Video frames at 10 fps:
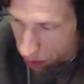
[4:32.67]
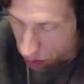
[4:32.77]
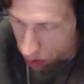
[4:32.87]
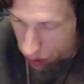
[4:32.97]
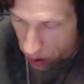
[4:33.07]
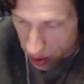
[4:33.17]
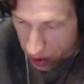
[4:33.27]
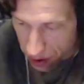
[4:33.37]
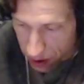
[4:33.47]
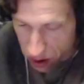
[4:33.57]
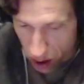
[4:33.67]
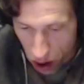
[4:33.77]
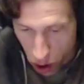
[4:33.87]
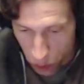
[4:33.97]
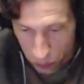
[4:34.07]
Again, this could
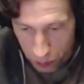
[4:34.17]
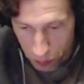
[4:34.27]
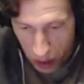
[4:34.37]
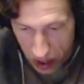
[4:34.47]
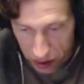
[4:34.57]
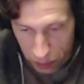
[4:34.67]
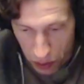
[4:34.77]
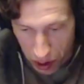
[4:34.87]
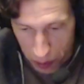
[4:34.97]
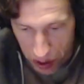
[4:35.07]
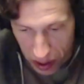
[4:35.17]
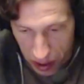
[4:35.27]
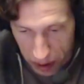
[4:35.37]
all possibly be